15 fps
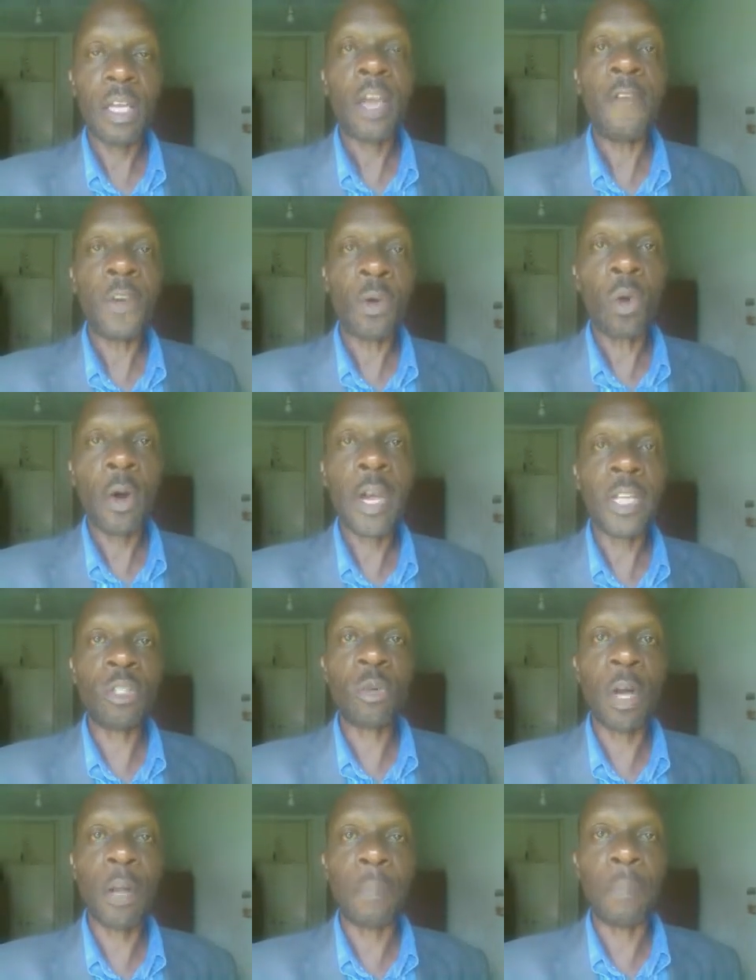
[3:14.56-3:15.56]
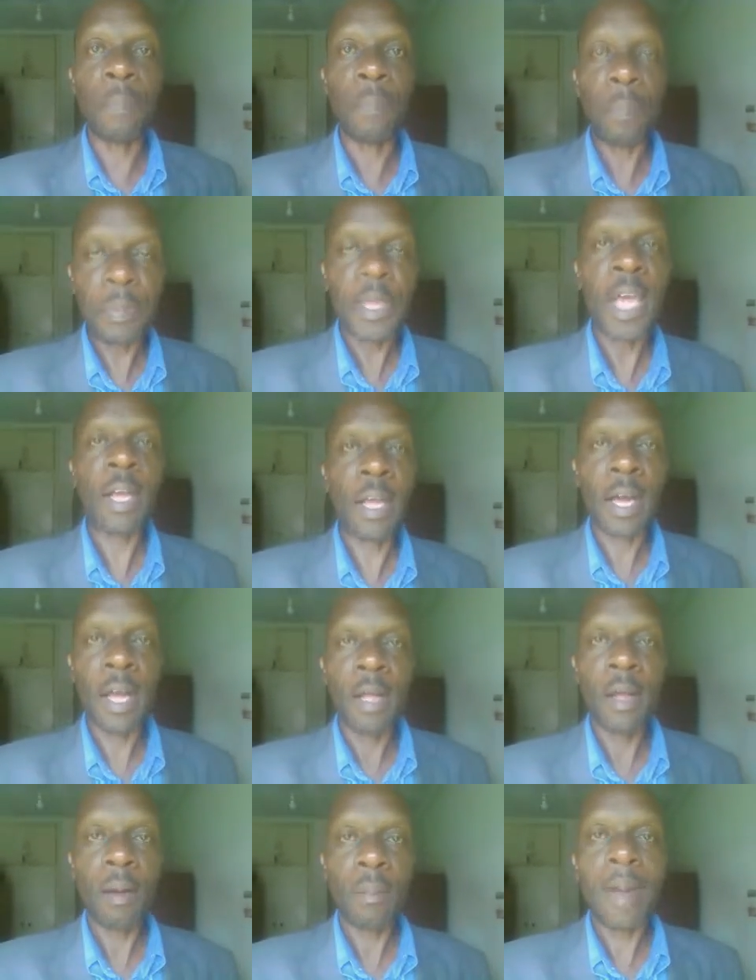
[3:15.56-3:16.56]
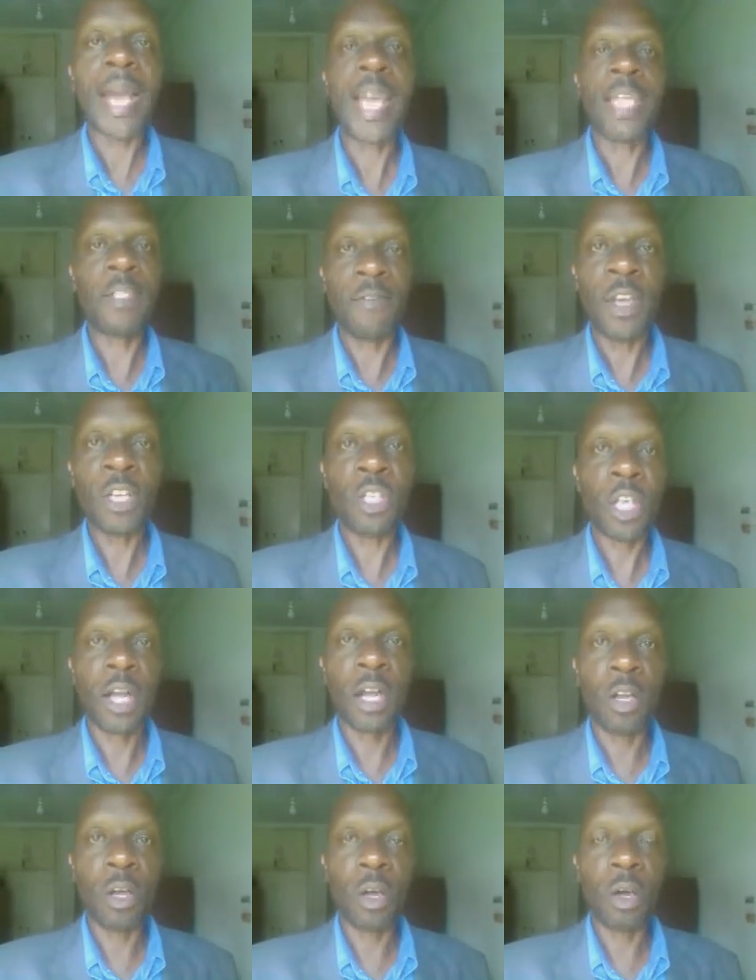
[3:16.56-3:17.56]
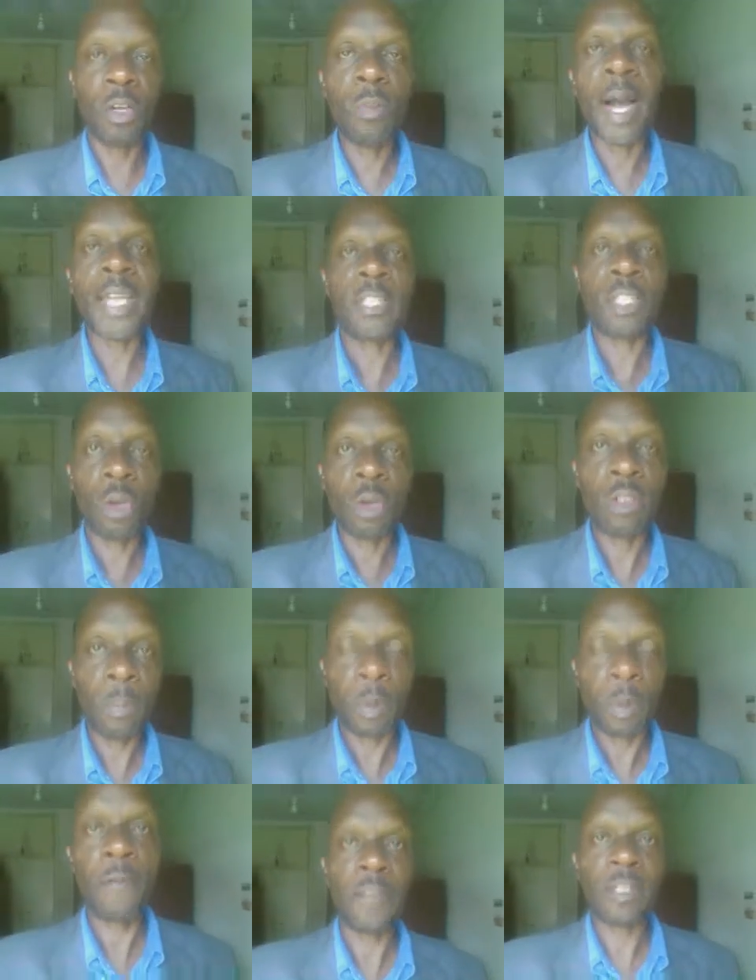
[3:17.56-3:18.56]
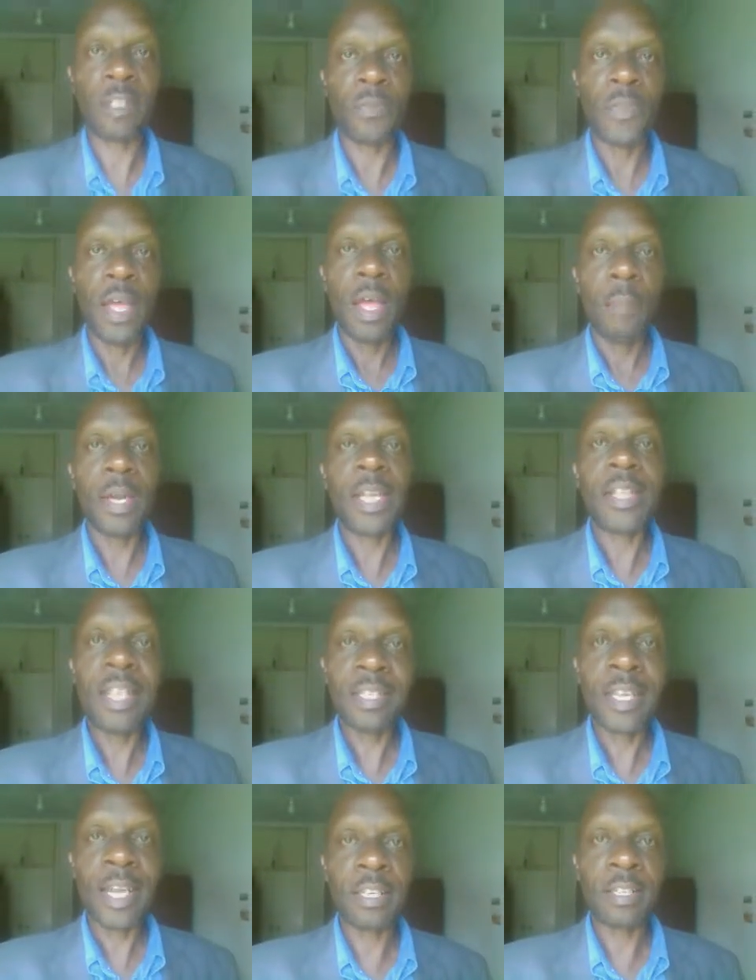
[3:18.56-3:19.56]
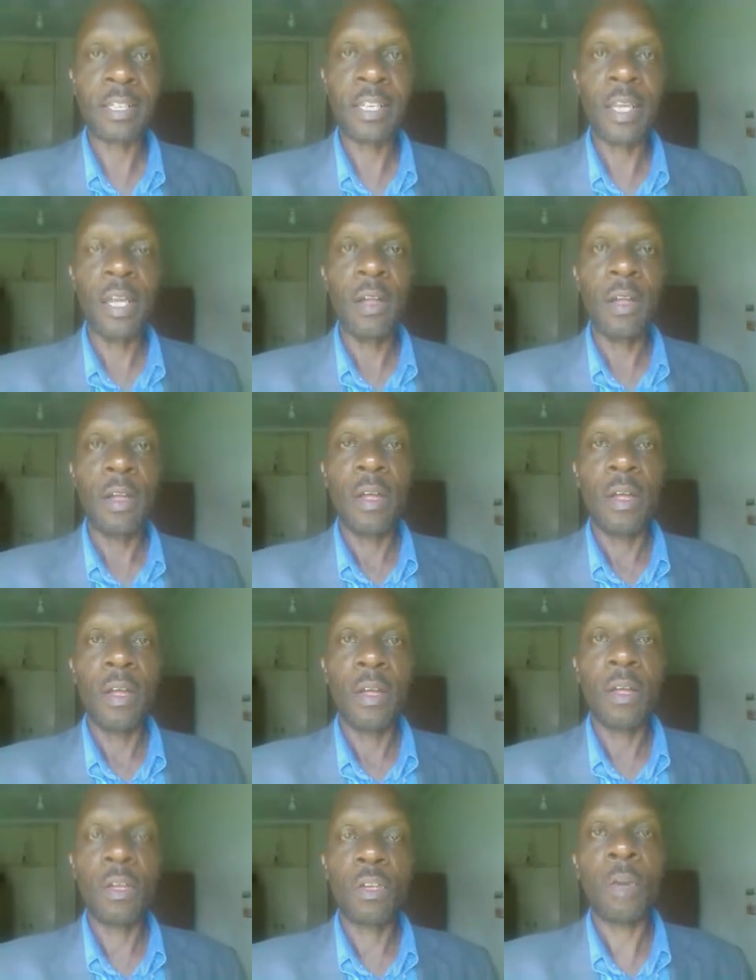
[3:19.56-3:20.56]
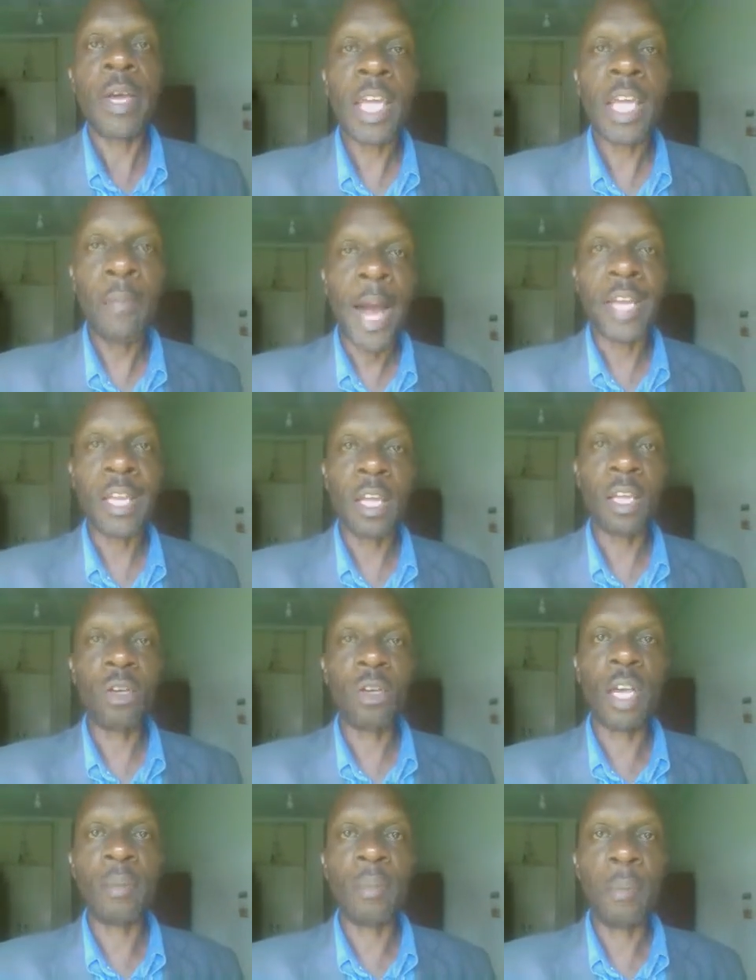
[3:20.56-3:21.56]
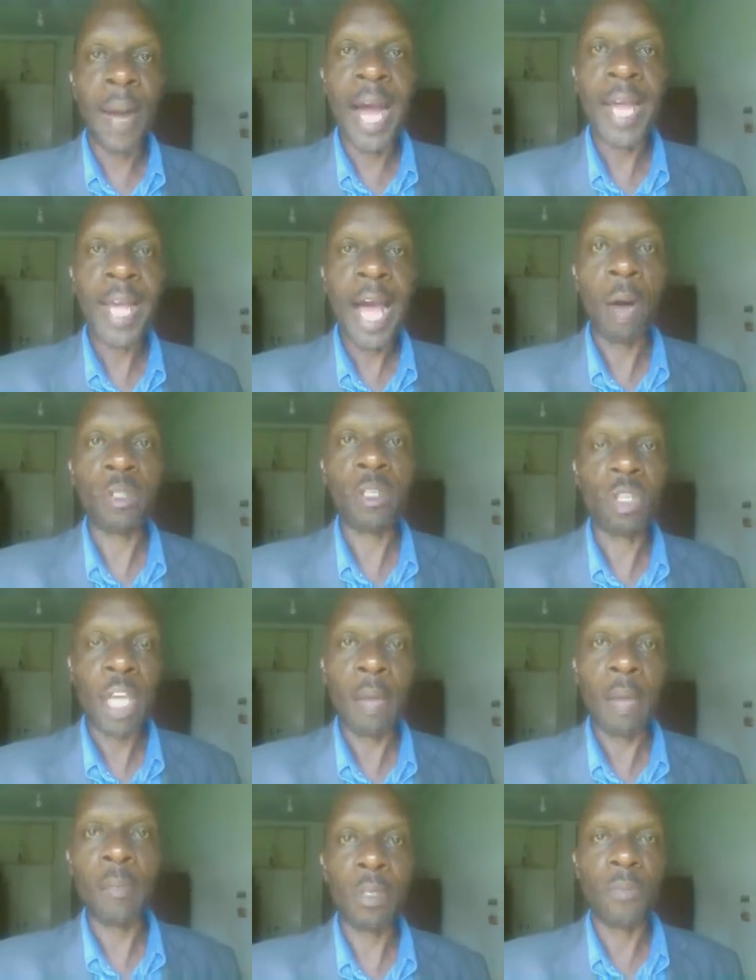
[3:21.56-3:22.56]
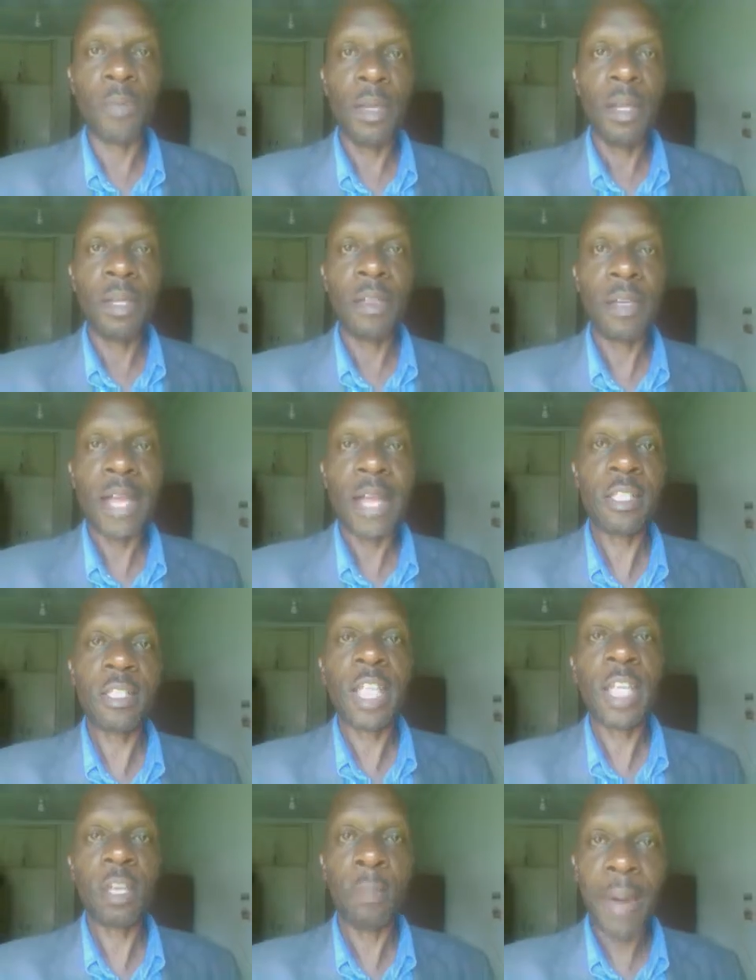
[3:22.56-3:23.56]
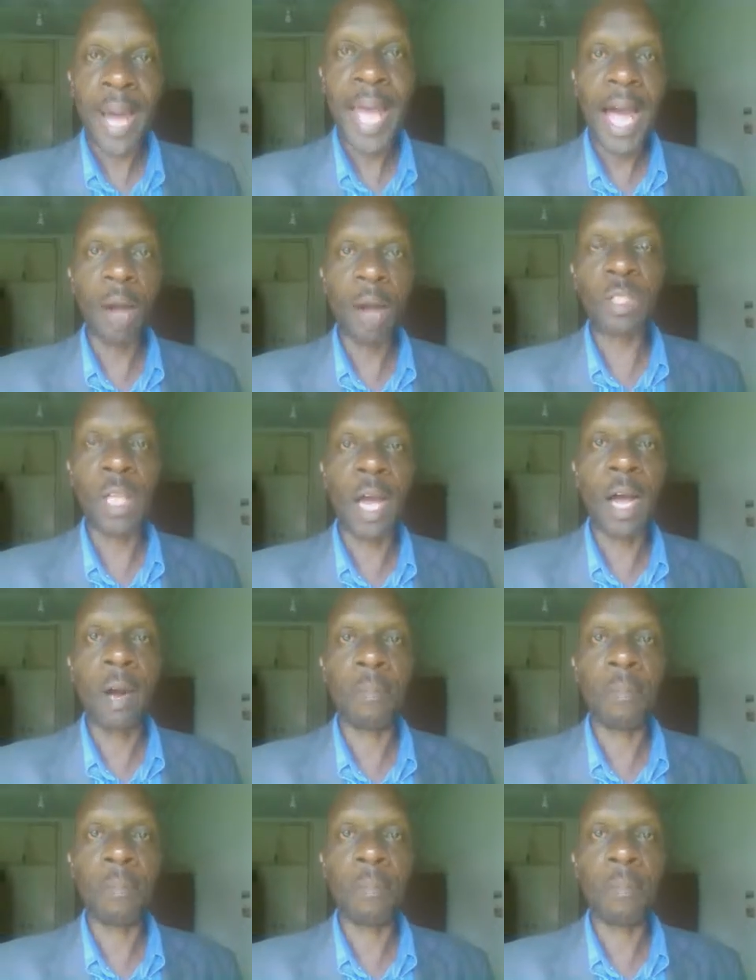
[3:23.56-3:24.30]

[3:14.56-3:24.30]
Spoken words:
if you go into a big market venture, you might enjoy the profits. But in this case, you're making money, you can buy out James. The next thing you buy out